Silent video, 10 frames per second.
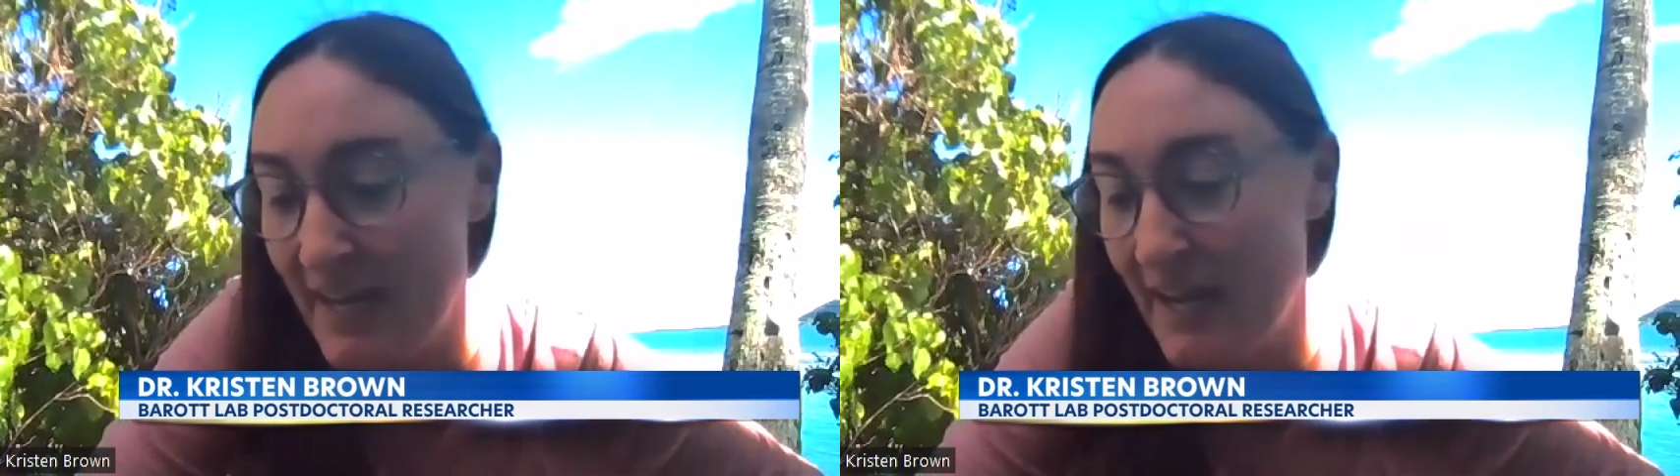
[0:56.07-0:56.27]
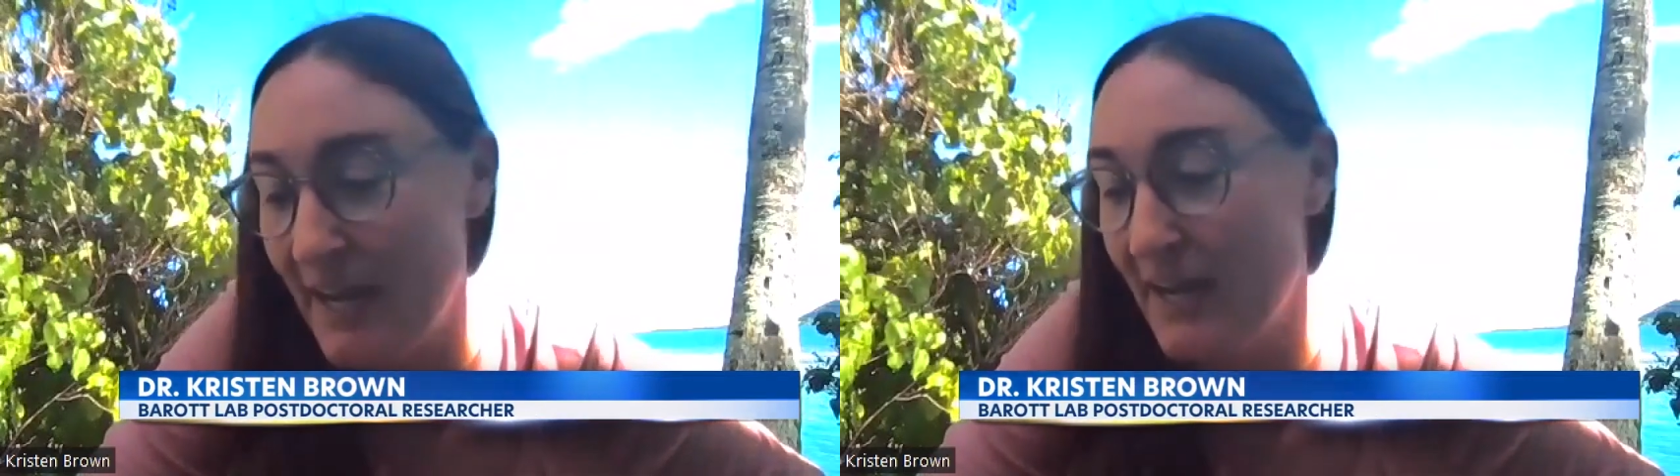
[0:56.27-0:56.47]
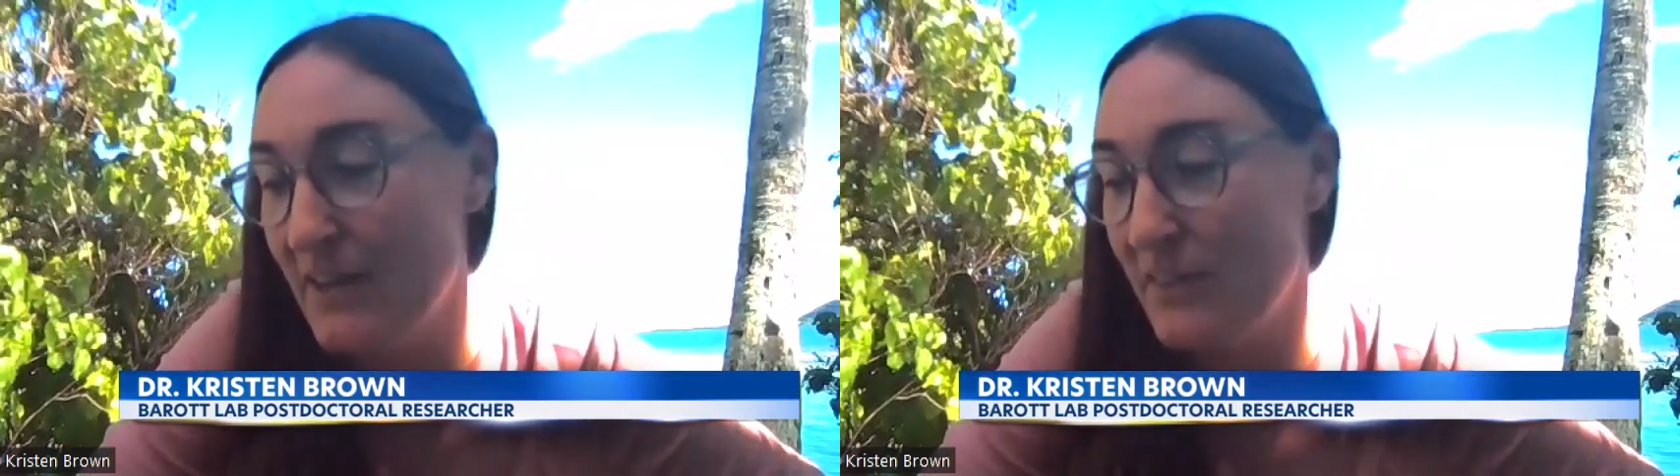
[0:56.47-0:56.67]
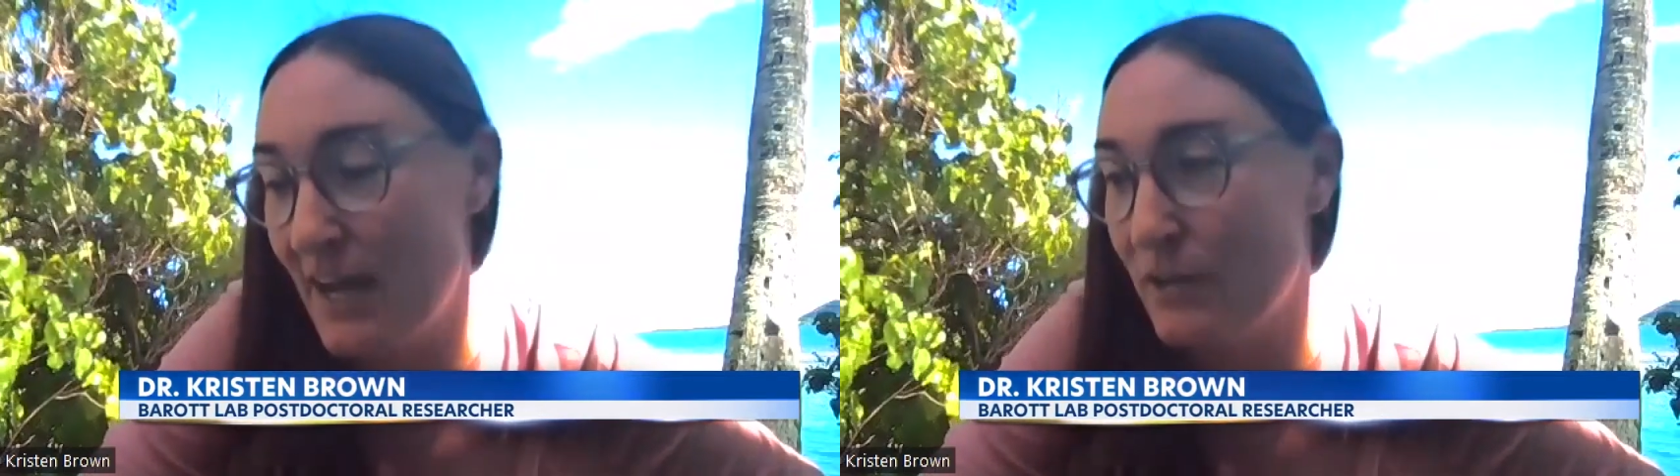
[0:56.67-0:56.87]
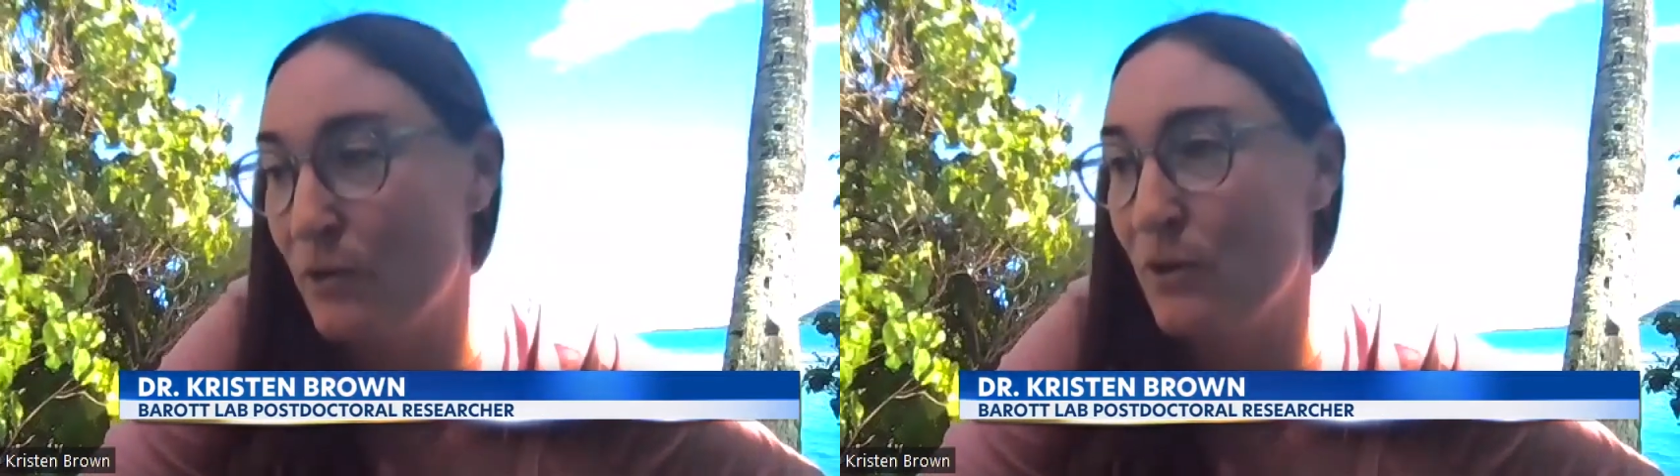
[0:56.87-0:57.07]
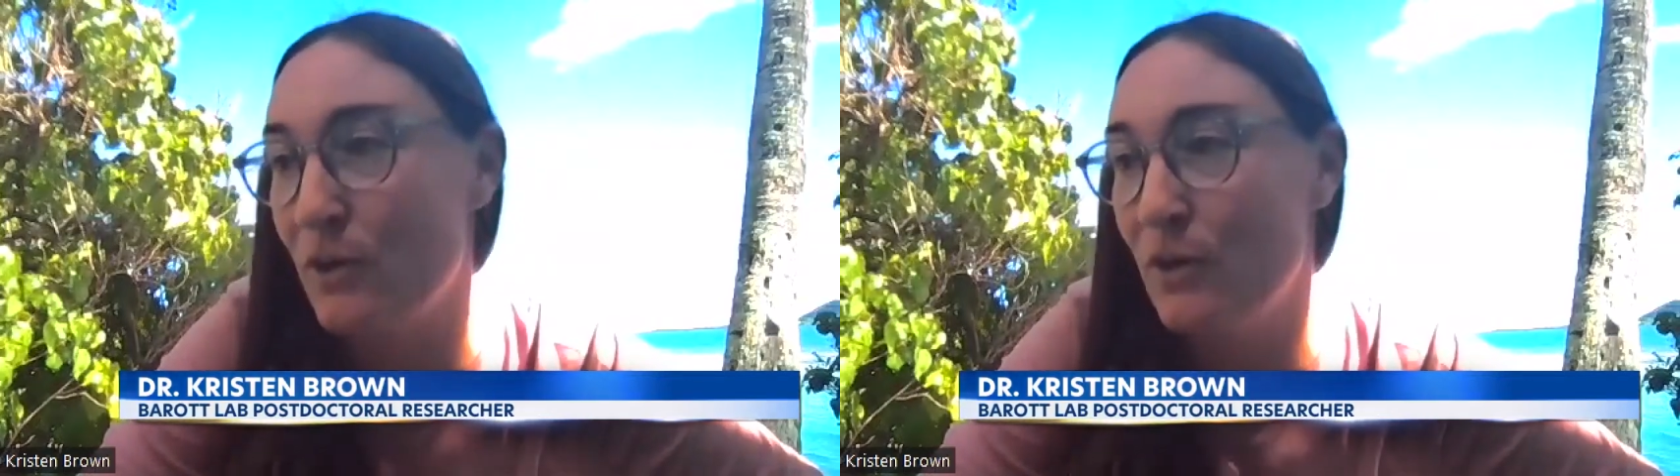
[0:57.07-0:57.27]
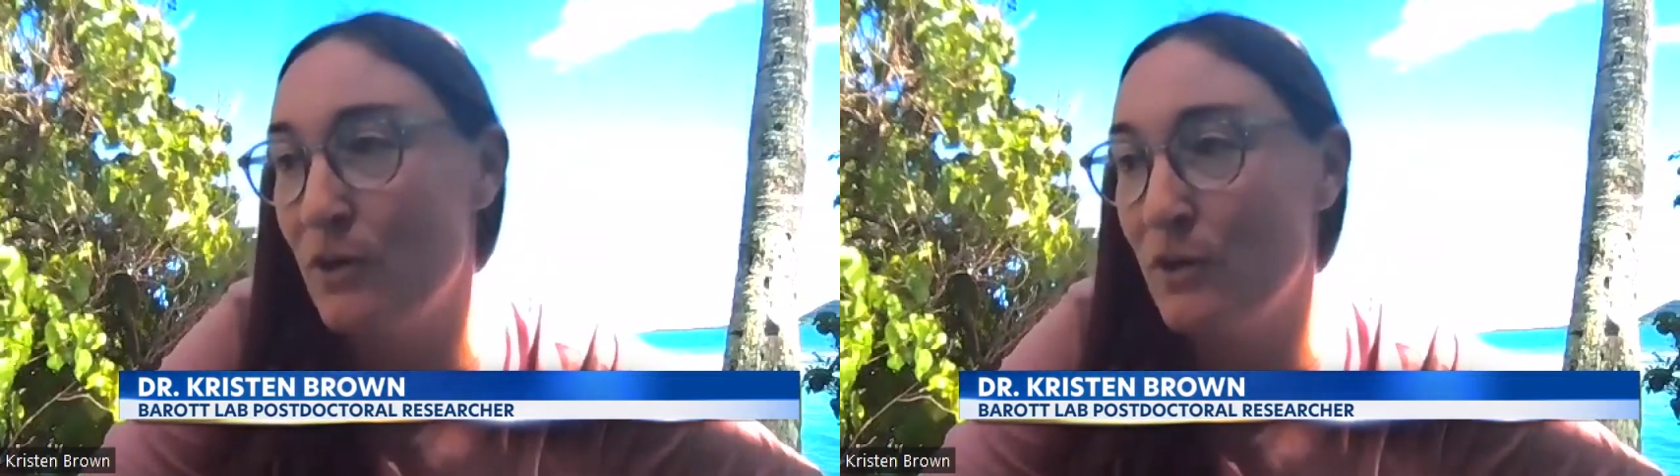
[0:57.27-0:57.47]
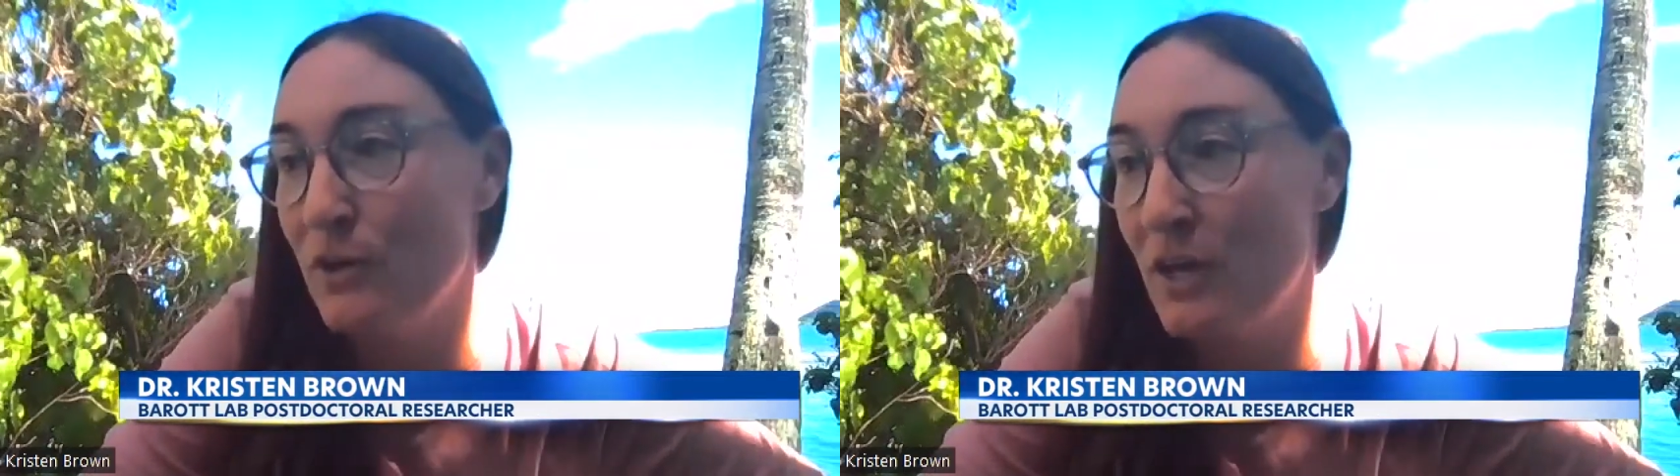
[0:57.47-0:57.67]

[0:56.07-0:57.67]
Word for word: Uh, that coral